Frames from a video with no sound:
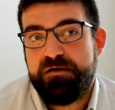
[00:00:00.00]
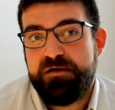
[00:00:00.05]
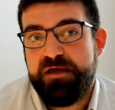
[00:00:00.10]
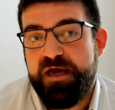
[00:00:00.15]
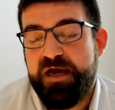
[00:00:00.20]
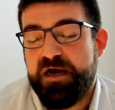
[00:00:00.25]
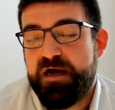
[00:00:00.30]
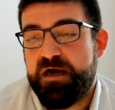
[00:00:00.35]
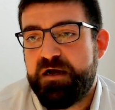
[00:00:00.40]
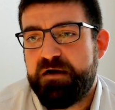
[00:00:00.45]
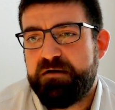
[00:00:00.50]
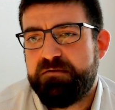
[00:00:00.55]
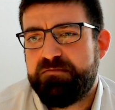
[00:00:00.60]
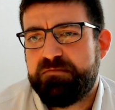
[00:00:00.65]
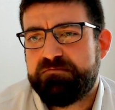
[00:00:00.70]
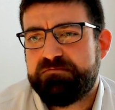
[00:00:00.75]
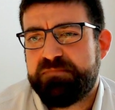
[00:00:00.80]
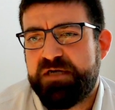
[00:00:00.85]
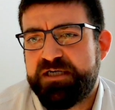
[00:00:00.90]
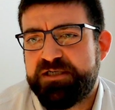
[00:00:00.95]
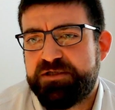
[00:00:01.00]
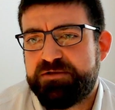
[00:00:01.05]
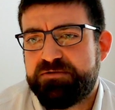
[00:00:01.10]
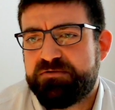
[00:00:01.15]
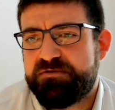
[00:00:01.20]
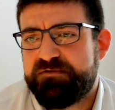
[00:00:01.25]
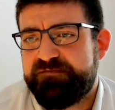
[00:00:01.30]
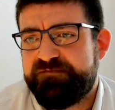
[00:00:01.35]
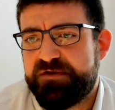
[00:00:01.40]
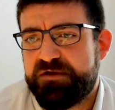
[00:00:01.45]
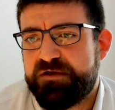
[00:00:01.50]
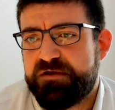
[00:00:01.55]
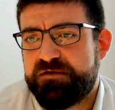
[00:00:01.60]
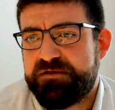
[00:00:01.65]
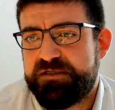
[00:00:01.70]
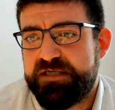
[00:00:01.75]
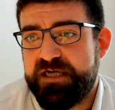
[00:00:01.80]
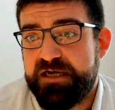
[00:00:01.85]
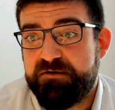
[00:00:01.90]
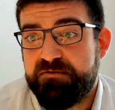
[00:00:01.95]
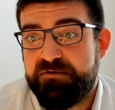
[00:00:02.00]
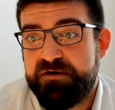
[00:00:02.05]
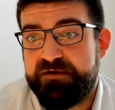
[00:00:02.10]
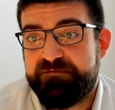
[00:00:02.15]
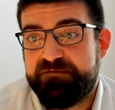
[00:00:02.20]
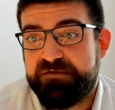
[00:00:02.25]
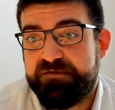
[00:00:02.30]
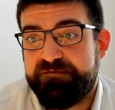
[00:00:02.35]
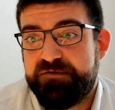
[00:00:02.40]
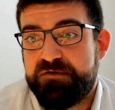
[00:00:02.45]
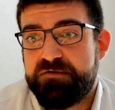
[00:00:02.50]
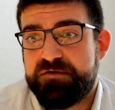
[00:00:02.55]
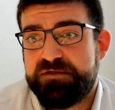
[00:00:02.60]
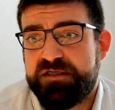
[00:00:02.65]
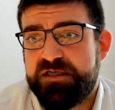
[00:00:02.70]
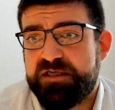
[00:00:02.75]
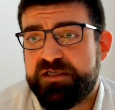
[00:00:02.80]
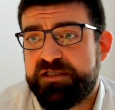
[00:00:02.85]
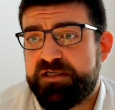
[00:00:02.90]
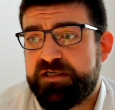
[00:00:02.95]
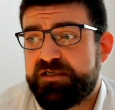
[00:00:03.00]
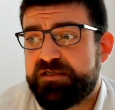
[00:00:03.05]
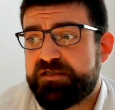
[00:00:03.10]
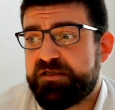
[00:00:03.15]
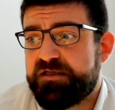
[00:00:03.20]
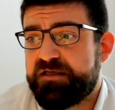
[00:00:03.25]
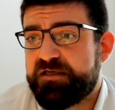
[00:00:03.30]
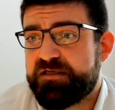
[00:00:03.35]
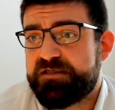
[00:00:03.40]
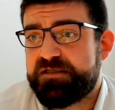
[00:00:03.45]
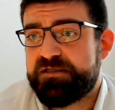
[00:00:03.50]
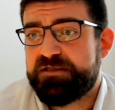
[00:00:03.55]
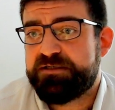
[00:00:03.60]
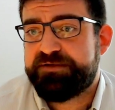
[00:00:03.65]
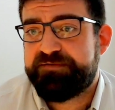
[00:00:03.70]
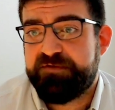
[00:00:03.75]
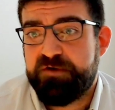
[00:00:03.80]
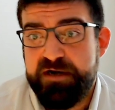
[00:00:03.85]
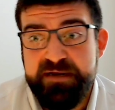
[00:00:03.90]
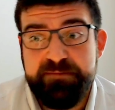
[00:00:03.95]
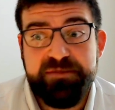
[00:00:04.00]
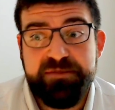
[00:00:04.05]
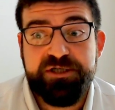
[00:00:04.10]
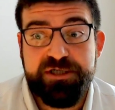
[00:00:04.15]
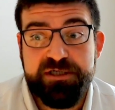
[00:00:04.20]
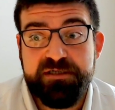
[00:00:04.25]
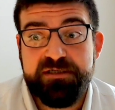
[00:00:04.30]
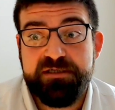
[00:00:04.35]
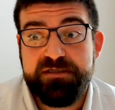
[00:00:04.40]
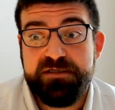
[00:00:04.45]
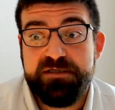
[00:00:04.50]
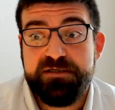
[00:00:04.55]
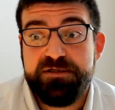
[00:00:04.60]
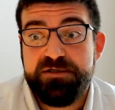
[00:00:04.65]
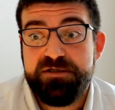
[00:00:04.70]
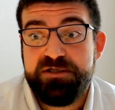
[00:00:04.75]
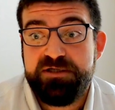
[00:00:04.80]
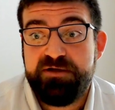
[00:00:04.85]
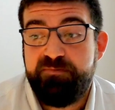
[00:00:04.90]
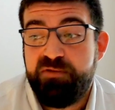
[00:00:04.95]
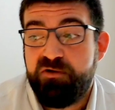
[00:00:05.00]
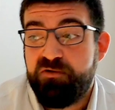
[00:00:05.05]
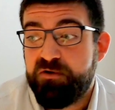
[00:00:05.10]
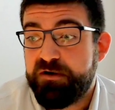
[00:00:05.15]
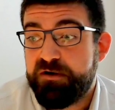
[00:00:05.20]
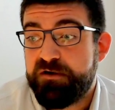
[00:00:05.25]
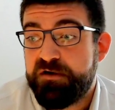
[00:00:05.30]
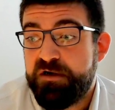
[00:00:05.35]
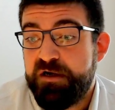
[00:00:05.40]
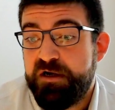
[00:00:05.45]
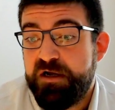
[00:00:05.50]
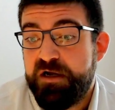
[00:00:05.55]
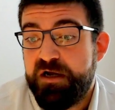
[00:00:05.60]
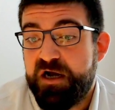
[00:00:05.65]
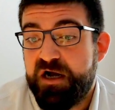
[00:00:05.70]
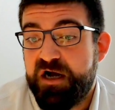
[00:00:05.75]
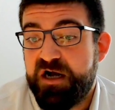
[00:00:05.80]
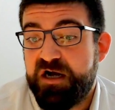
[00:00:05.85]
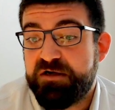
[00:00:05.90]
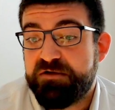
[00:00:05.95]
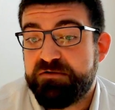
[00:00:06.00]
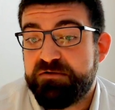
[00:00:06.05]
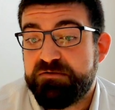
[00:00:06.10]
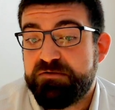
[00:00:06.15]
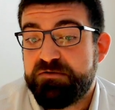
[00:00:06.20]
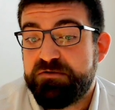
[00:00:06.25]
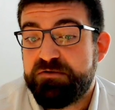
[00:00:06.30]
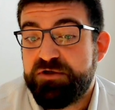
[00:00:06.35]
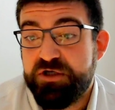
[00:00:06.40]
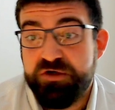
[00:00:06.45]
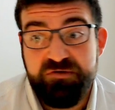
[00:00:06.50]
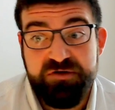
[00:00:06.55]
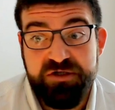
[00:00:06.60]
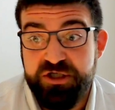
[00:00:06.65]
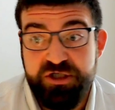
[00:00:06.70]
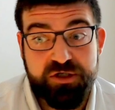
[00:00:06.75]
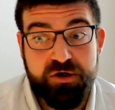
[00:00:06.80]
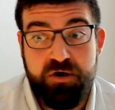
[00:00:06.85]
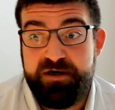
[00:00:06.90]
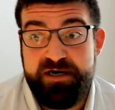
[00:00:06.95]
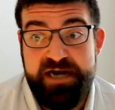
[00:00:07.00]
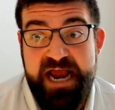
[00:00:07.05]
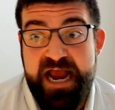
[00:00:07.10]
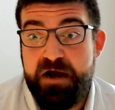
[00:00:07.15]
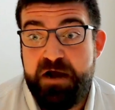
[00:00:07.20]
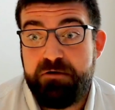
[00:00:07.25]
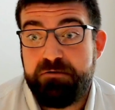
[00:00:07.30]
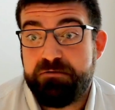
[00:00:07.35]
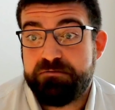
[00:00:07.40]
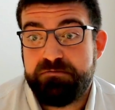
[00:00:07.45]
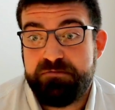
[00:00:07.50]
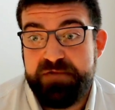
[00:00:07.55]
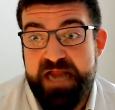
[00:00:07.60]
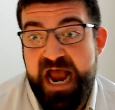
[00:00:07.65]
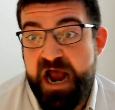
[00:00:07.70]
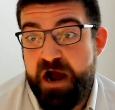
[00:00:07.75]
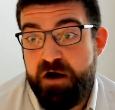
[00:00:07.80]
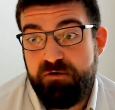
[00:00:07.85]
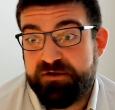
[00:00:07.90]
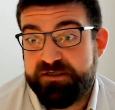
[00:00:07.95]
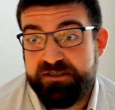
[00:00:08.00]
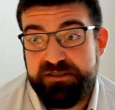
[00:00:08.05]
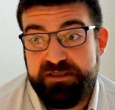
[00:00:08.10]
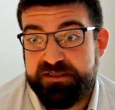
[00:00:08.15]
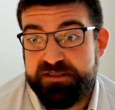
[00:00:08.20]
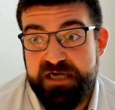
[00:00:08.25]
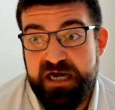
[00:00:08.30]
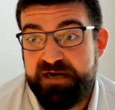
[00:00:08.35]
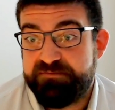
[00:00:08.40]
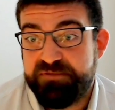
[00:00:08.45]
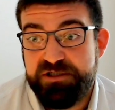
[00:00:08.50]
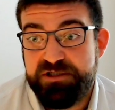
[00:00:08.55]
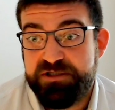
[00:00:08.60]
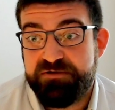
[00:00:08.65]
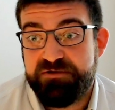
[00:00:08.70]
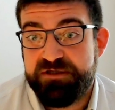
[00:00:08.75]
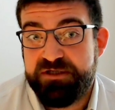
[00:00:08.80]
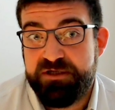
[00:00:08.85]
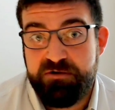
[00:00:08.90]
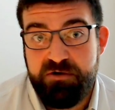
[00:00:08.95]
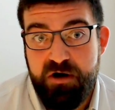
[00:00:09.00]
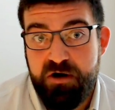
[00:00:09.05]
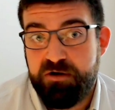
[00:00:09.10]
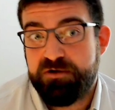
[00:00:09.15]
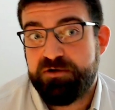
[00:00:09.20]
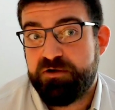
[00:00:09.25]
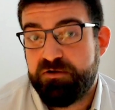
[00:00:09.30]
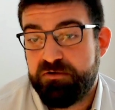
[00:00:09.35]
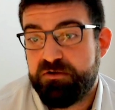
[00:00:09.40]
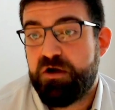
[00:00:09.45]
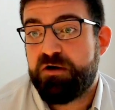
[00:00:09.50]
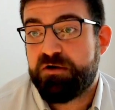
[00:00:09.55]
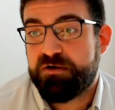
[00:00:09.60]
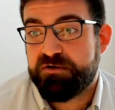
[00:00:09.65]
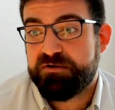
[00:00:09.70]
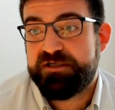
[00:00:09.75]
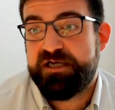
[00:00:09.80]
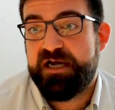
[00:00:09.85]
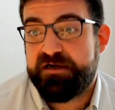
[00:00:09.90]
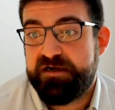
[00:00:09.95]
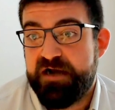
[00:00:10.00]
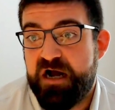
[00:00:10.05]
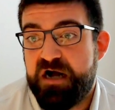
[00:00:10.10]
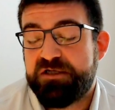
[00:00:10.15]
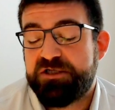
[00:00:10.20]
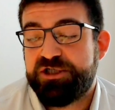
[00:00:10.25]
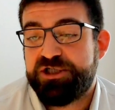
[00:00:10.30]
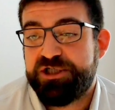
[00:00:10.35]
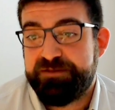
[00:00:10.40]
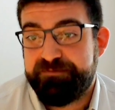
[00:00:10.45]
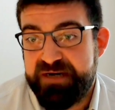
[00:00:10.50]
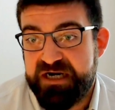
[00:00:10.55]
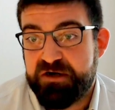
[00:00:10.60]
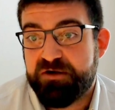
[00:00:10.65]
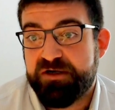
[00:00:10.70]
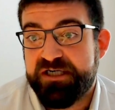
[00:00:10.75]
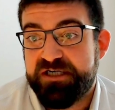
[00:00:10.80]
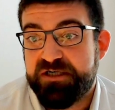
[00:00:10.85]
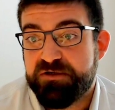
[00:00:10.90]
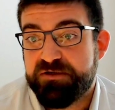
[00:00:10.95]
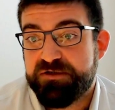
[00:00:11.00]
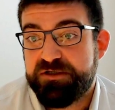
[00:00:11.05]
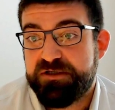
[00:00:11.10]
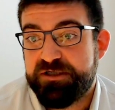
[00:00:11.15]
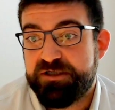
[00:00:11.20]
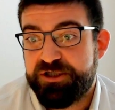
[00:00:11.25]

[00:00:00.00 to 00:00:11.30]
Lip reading: Yeah, my sort of takeaway for the folks listening to this is for imaging decision support, you can start now. Now is the time to do it. There are no longer technology barriers.